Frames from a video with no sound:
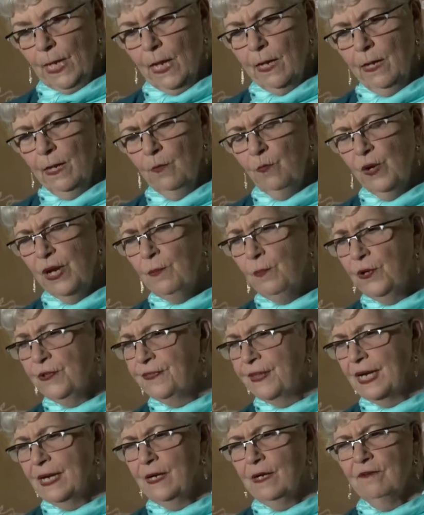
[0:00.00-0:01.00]
uh, we were
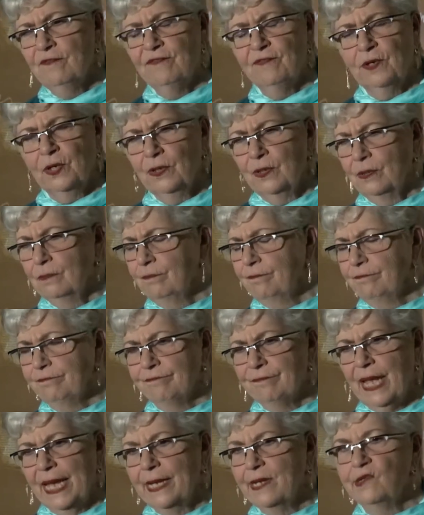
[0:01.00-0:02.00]
there for
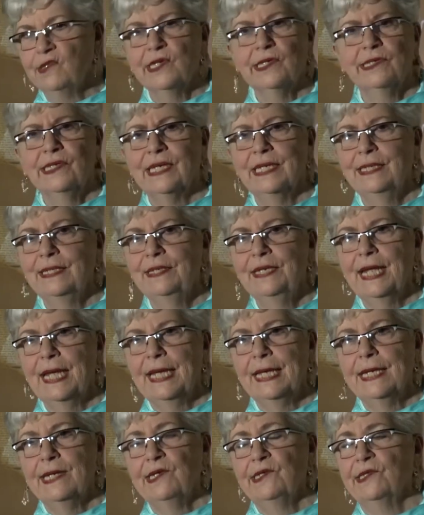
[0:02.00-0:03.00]
eight to 10
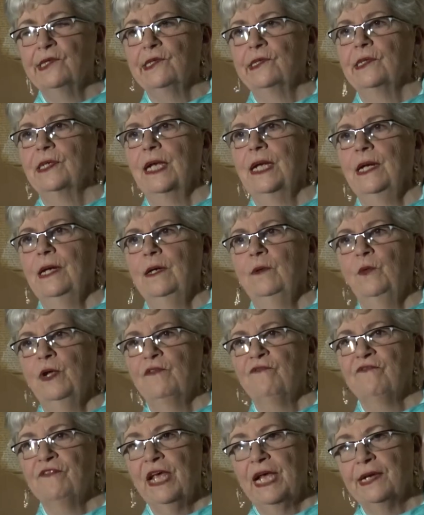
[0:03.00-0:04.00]
days. Uh, we
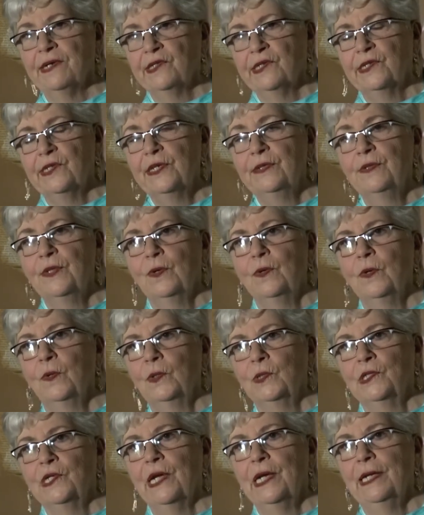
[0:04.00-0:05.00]
fasted the
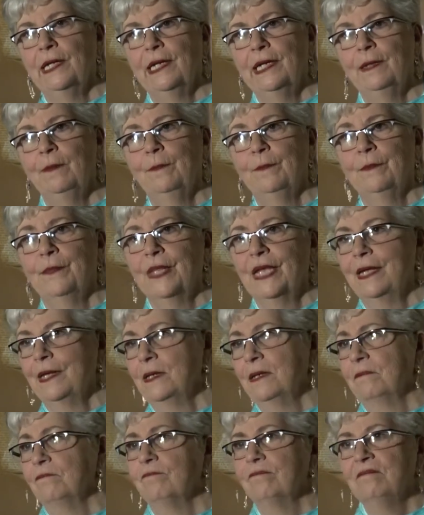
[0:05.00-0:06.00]
whole time.
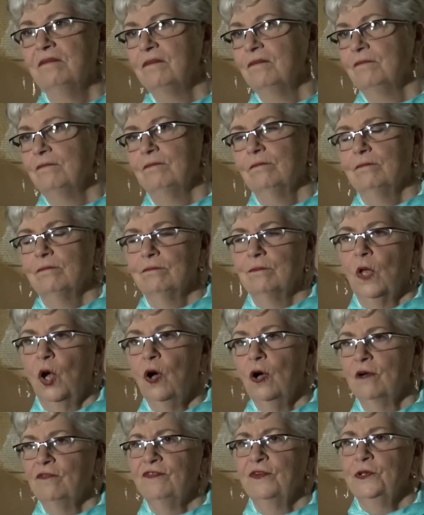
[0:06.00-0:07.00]
They
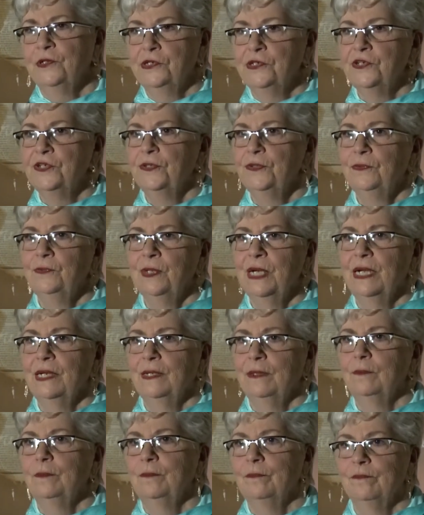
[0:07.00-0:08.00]
offered to
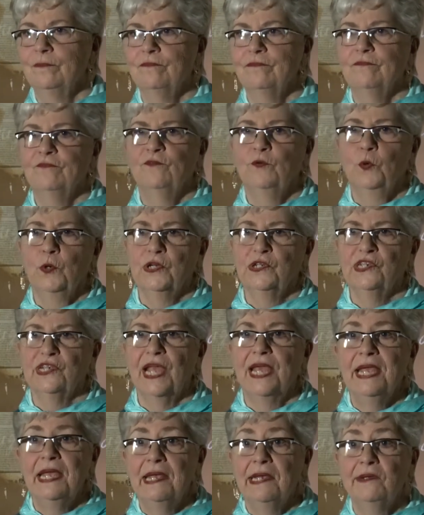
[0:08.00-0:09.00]
uh, force
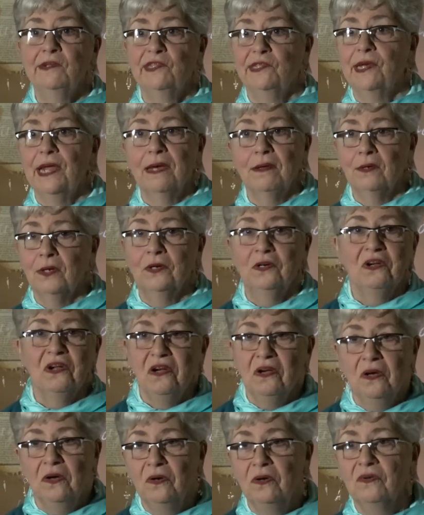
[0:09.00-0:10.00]
eggs down our
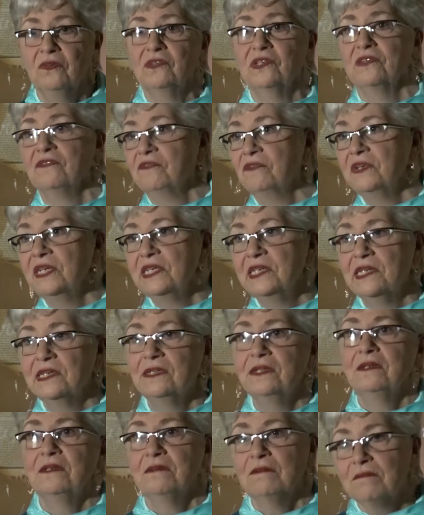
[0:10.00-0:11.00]
nose if we
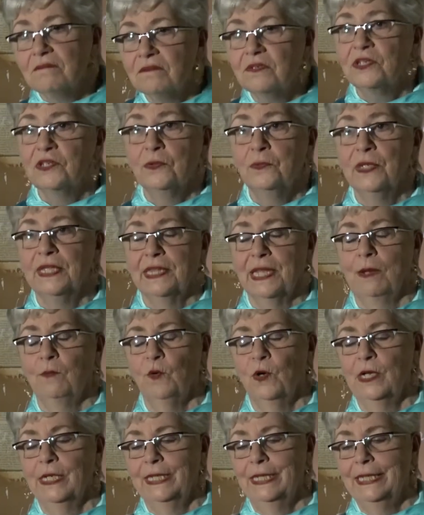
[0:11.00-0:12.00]
didn't do what they
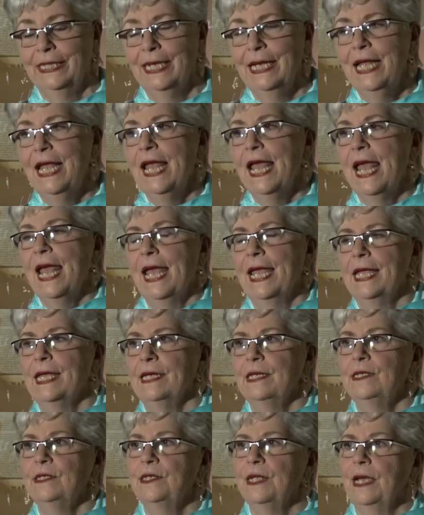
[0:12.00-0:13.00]
wanted.
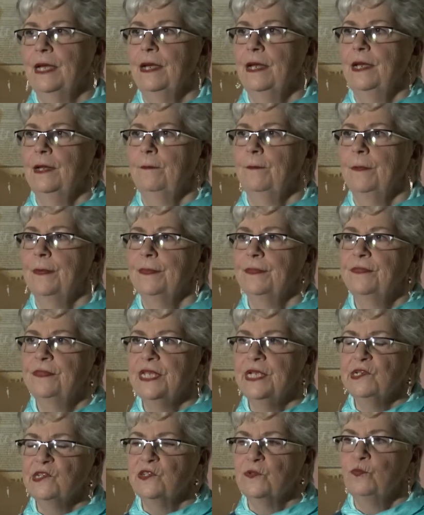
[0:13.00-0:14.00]
And uh,
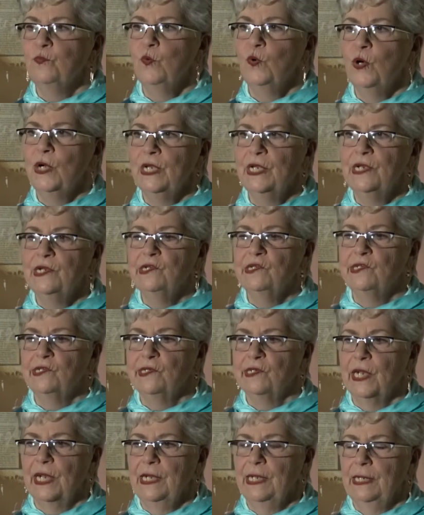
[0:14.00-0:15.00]
this
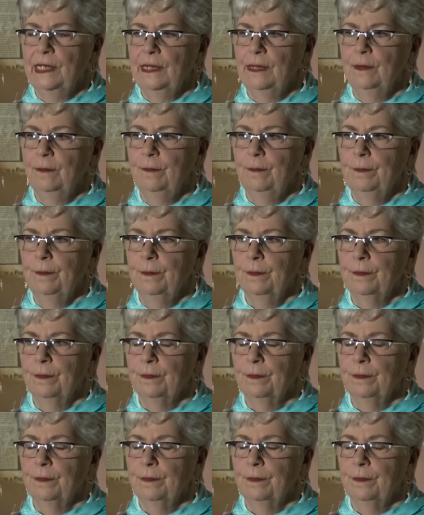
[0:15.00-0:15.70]
was um,